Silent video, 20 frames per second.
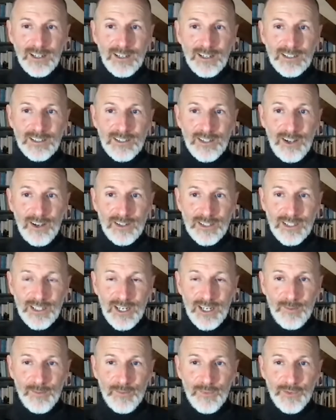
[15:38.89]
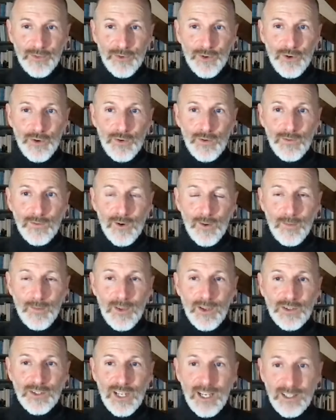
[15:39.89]
starts to come through from
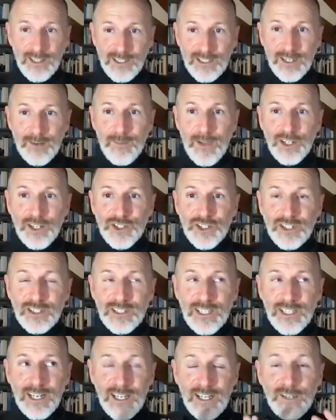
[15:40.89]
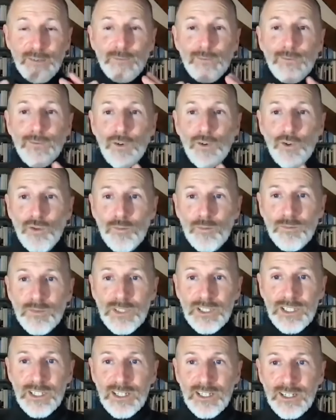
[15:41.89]
those other dimensions, and it
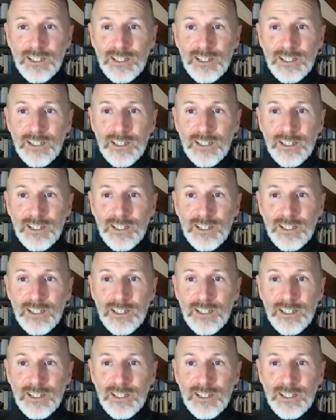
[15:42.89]
informs